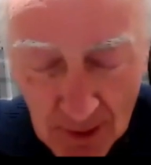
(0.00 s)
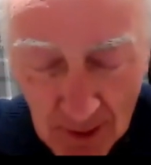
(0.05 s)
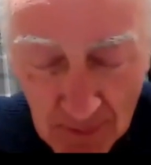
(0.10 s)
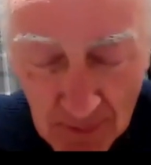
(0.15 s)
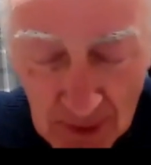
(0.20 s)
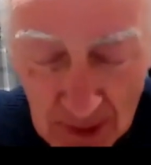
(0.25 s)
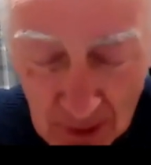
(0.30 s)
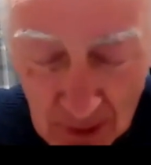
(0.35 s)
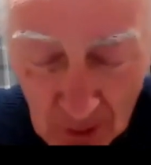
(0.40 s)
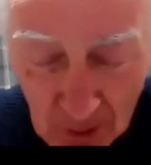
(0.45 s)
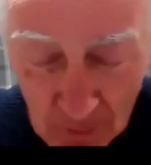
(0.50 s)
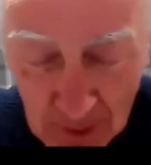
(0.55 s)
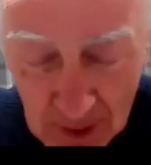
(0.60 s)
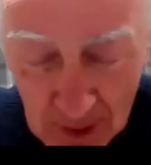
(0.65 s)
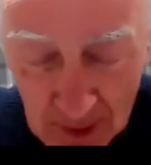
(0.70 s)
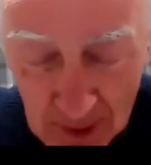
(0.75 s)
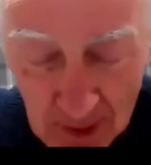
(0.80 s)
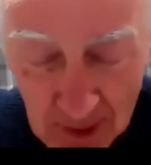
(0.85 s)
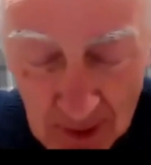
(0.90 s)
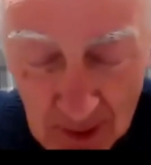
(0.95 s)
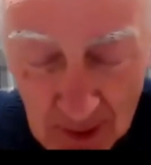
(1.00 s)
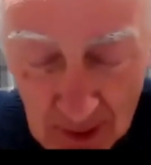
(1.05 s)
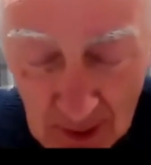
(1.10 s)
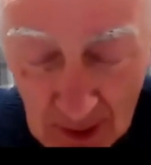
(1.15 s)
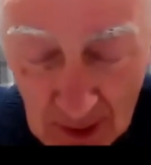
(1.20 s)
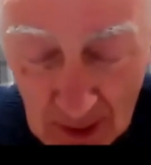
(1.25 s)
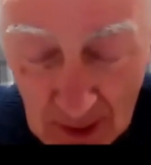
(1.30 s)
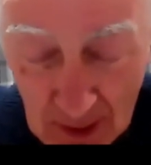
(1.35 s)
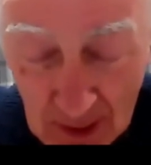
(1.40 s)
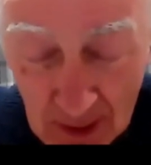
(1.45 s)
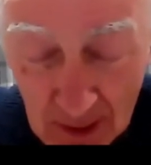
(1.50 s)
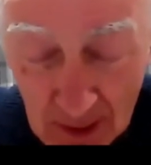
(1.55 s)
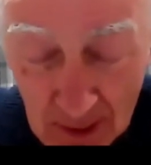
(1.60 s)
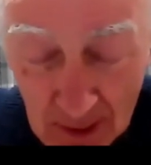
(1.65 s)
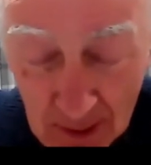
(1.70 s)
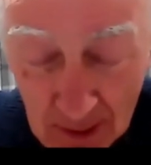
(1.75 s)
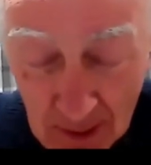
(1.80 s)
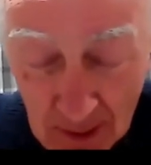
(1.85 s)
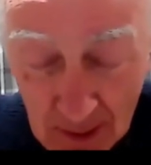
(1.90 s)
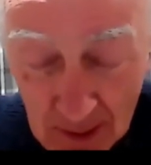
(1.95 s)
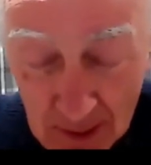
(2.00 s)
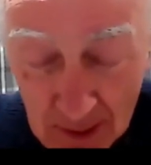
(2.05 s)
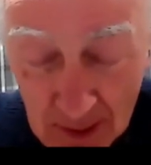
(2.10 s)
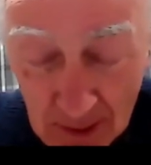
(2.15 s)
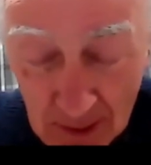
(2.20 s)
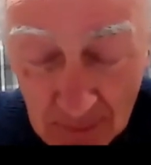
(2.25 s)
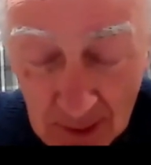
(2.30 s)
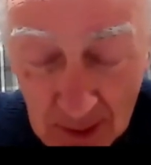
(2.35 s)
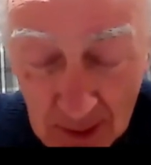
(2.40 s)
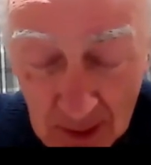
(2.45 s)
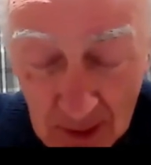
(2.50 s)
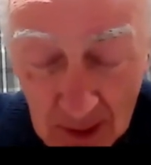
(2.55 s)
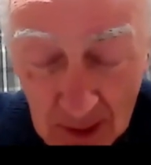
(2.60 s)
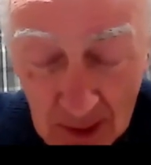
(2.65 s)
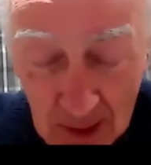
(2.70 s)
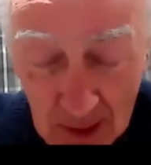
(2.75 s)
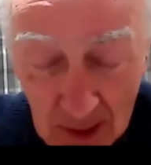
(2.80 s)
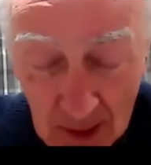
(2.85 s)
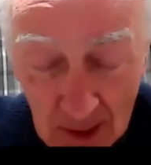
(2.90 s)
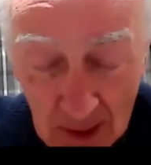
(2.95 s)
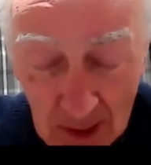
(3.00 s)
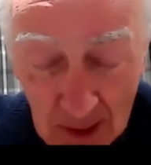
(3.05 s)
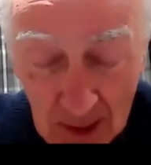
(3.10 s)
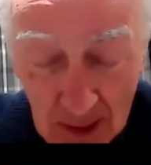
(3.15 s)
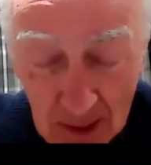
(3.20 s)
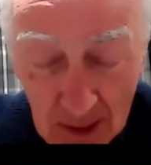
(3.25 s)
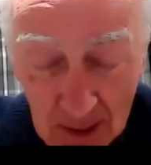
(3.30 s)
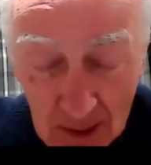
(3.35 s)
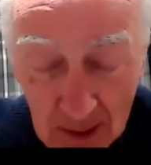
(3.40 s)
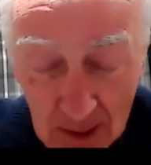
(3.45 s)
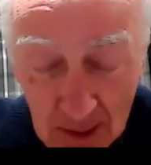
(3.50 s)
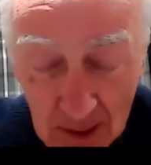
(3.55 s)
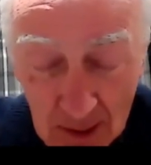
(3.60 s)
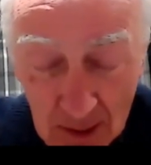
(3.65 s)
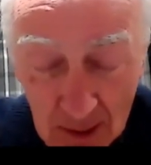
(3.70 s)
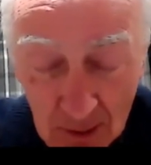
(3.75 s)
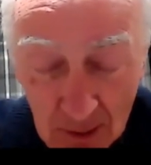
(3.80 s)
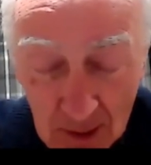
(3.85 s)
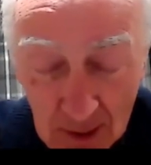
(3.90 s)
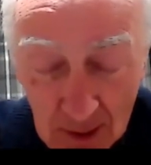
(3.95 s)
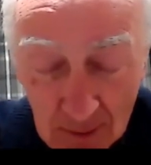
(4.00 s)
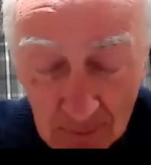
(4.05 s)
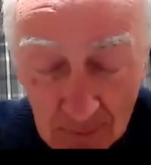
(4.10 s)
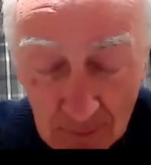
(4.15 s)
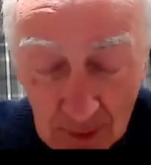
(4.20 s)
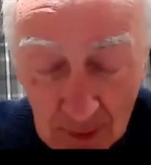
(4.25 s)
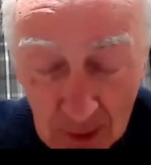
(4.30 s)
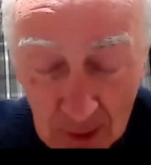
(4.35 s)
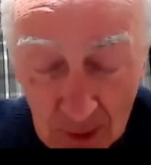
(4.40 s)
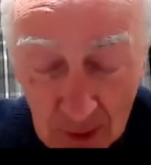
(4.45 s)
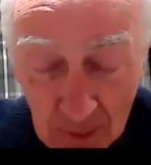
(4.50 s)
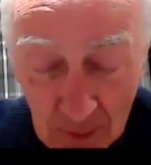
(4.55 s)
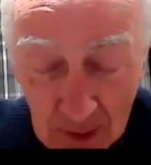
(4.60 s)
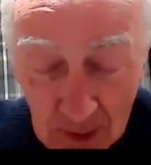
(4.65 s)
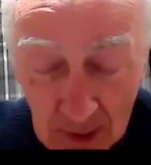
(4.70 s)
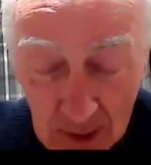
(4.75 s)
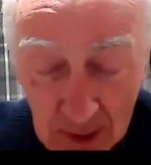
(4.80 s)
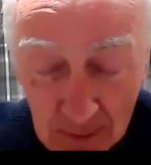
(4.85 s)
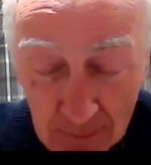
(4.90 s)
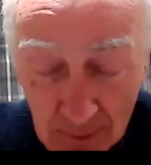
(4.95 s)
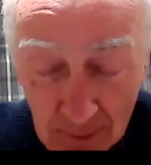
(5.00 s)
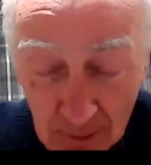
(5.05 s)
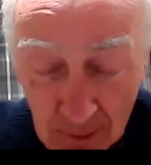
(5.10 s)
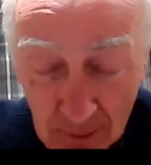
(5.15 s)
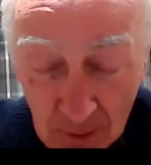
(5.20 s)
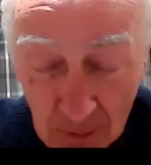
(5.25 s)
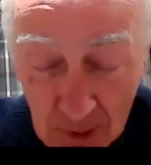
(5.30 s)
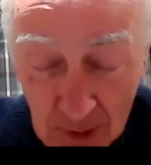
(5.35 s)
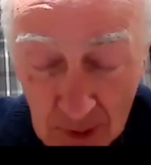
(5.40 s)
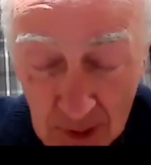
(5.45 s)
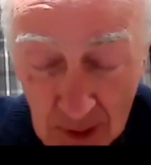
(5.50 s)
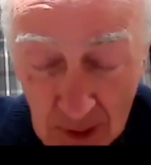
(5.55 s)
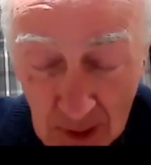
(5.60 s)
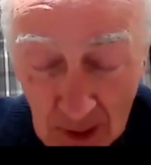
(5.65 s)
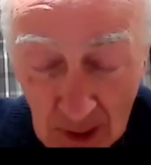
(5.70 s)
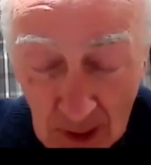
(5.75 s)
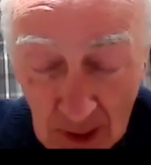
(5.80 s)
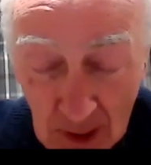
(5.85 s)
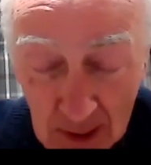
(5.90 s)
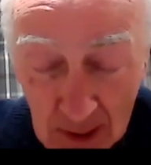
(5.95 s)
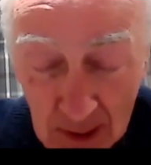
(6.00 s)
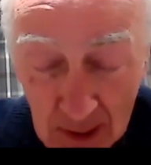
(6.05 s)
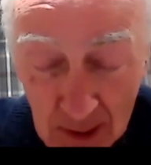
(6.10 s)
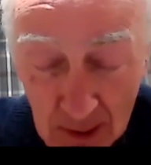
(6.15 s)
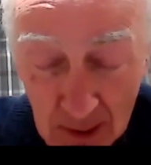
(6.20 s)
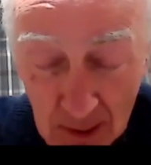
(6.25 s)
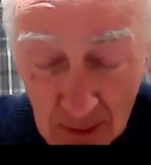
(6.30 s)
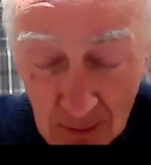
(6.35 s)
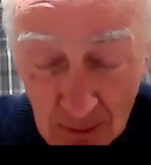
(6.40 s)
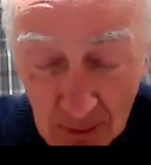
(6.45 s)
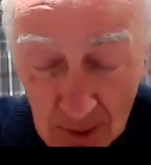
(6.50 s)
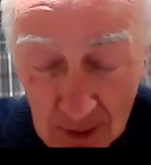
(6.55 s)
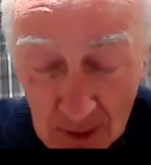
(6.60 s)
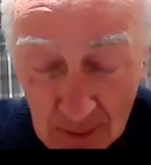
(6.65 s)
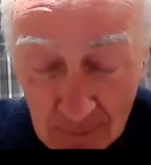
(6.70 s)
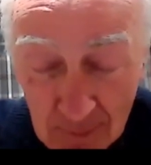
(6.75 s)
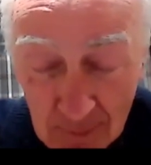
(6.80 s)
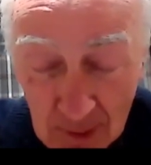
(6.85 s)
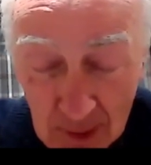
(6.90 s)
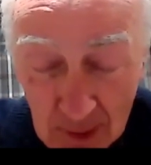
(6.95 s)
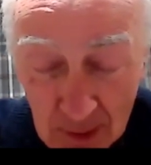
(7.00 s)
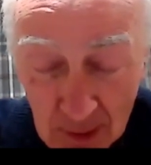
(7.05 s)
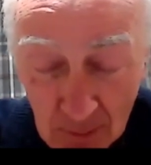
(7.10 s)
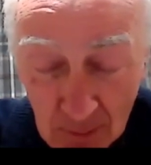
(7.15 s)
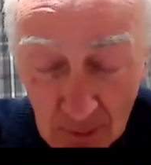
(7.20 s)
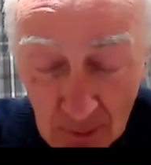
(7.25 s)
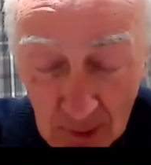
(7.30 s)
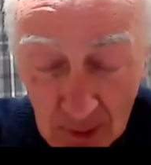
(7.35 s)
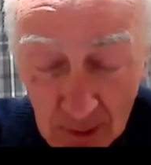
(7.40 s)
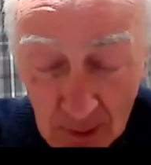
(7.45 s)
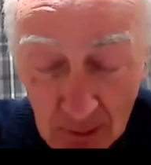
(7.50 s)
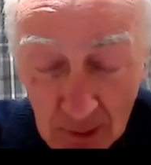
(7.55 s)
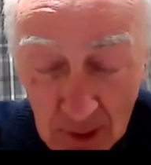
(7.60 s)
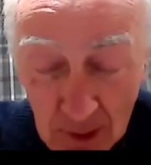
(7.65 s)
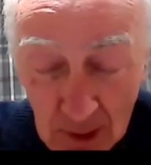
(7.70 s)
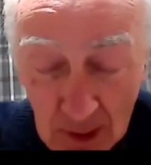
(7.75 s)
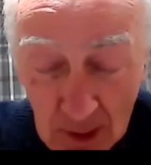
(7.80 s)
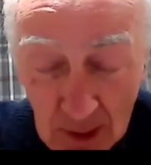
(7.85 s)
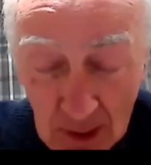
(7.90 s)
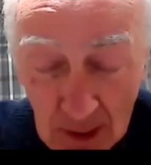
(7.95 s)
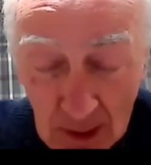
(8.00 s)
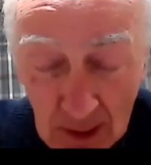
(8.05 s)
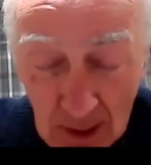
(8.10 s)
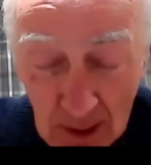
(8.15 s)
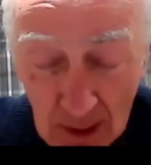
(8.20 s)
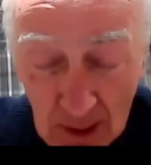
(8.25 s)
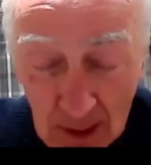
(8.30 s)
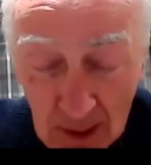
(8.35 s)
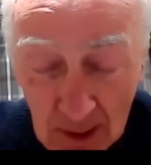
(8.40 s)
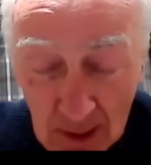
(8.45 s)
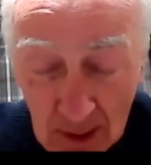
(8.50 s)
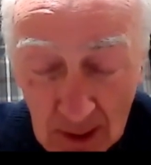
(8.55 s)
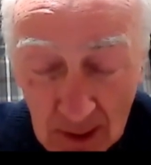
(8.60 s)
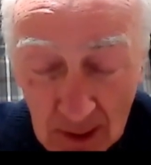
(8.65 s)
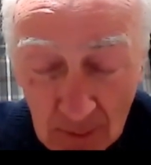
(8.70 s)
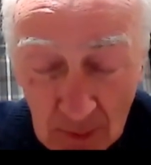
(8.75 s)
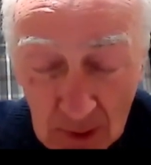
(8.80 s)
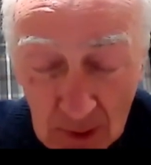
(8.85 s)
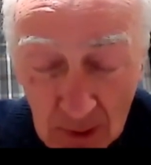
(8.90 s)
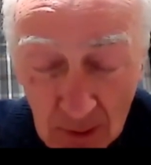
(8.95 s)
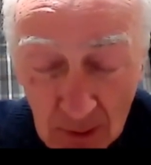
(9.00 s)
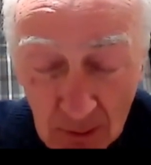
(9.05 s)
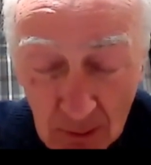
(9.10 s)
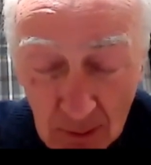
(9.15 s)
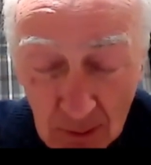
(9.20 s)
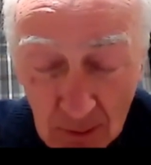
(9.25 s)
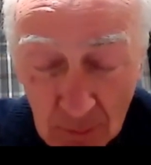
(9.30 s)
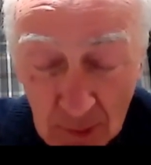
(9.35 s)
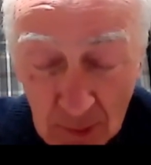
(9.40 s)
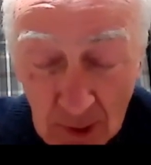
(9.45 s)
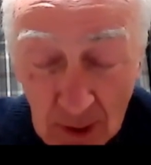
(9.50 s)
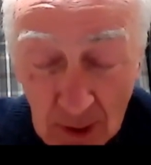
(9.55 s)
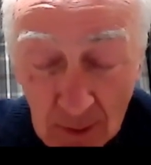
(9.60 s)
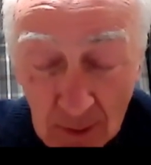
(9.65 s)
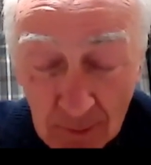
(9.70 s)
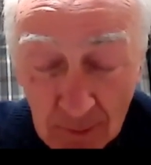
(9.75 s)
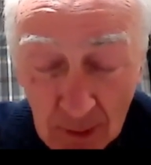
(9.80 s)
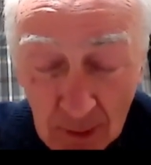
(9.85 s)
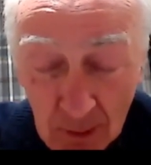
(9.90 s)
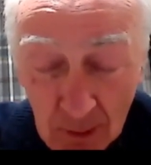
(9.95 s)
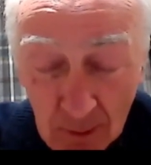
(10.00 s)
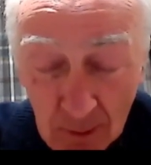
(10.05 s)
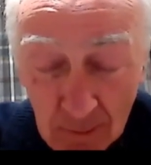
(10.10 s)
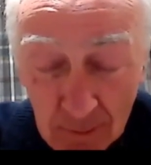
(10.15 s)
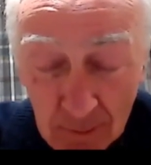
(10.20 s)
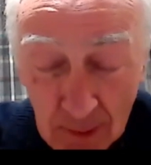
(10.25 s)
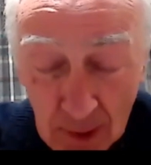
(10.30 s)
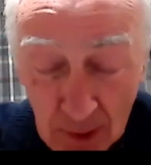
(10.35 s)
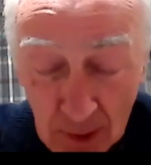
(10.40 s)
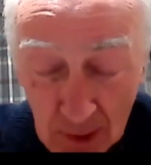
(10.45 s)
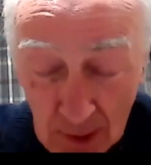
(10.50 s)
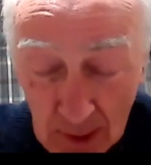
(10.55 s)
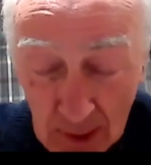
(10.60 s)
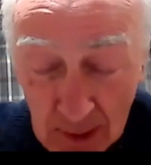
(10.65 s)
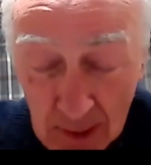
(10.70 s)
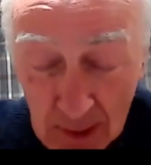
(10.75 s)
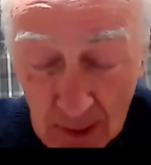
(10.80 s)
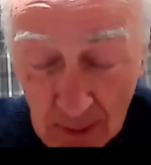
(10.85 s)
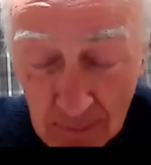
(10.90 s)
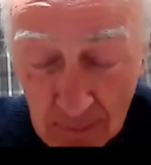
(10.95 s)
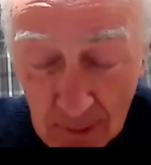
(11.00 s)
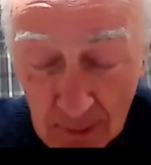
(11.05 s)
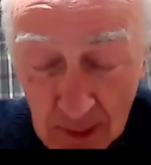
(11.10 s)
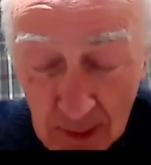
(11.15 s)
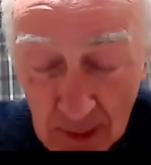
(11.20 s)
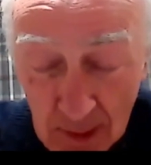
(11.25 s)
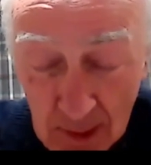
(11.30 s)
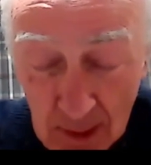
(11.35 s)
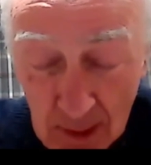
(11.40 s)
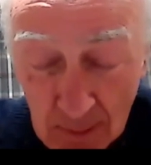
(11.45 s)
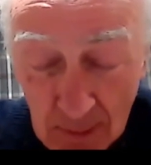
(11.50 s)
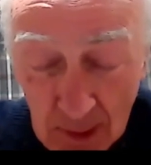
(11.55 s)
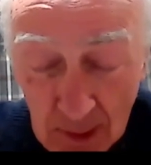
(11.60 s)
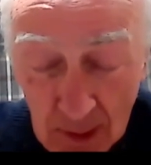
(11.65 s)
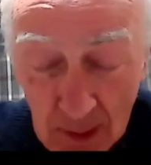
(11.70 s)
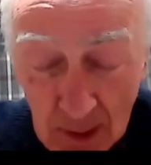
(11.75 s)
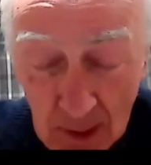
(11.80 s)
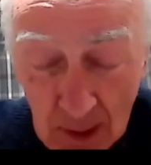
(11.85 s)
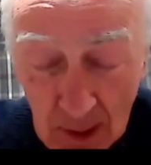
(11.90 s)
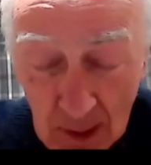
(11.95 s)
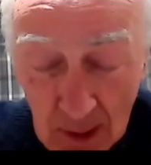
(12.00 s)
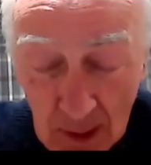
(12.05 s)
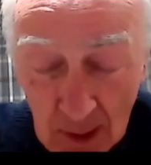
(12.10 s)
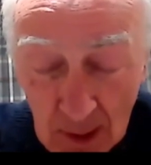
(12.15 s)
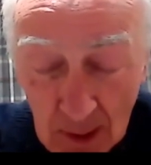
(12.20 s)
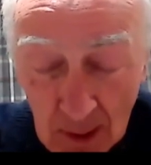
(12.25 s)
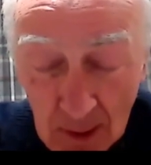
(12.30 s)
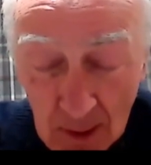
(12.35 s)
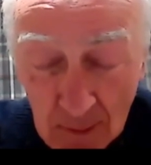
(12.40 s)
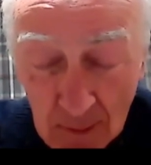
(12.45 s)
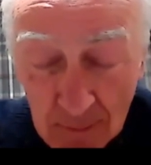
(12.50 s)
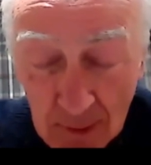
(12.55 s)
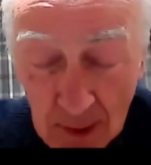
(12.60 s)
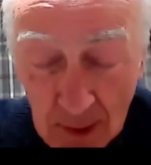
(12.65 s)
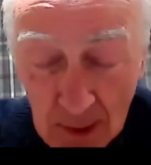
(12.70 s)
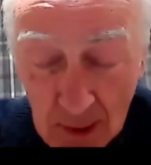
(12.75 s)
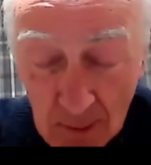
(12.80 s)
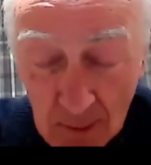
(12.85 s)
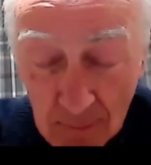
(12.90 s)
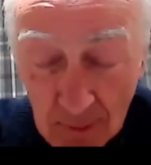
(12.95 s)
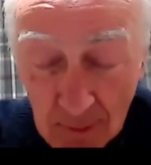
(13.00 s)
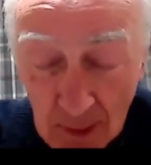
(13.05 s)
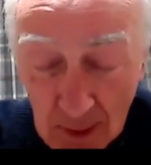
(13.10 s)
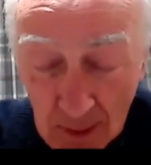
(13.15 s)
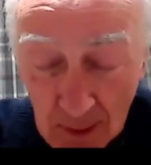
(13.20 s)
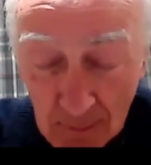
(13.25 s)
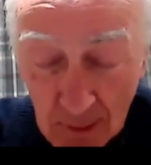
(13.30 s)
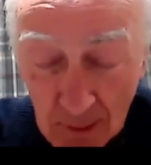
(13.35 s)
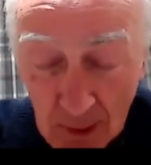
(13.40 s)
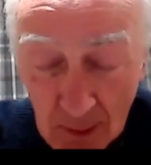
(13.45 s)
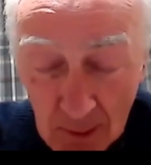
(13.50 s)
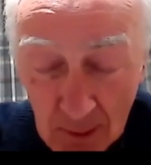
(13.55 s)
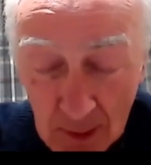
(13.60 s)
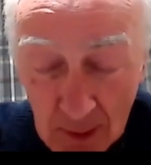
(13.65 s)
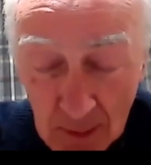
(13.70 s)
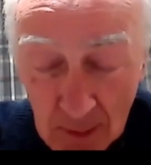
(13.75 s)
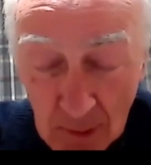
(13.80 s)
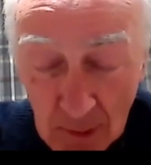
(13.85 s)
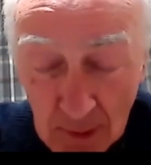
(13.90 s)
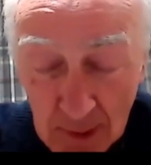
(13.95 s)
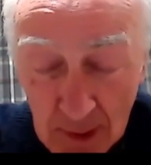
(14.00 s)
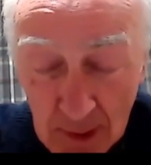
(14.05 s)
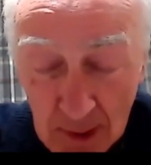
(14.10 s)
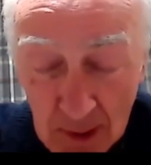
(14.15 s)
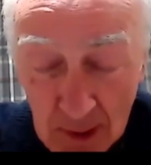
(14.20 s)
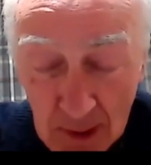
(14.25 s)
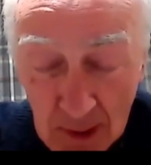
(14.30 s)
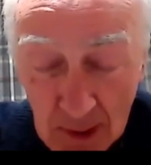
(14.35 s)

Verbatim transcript: come into your presence again this evening. It's good to have fellowship in our different groups, and it's good to have fellowship with you. And we do pray for your fresh cleansing for us this evening, a fresh infilling of your Holy Spirit.